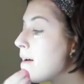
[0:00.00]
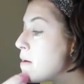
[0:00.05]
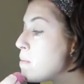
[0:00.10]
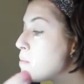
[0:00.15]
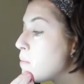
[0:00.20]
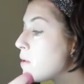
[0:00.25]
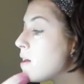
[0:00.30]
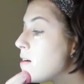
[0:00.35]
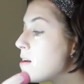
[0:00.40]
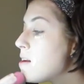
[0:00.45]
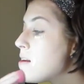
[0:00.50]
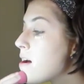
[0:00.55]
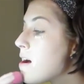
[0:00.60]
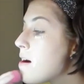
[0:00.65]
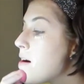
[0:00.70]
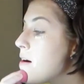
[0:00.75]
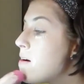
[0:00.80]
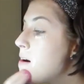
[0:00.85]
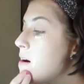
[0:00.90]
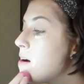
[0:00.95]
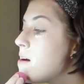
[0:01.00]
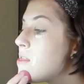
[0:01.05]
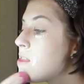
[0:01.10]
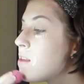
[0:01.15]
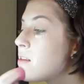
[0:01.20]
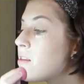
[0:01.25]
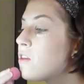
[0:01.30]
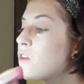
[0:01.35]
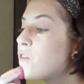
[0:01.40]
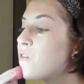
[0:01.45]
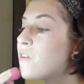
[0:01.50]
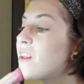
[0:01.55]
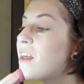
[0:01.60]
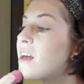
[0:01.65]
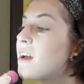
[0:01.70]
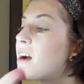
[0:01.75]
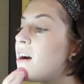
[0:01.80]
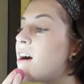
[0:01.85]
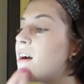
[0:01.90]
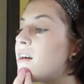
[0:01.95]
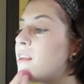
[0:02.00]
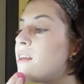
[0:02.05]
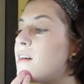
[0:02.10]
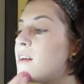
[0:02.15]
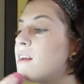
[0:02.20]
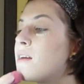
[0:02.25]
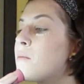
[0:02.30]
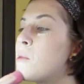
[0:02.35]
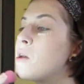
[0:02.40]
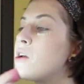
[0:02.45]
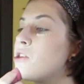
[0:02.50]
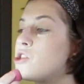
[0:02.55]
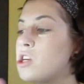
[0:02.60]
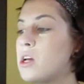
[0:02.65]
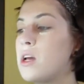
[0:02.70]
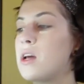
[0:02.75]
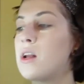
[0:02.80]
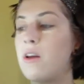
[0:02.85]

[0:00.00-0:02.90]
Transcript: blend out, and this is for like highlighting my chin.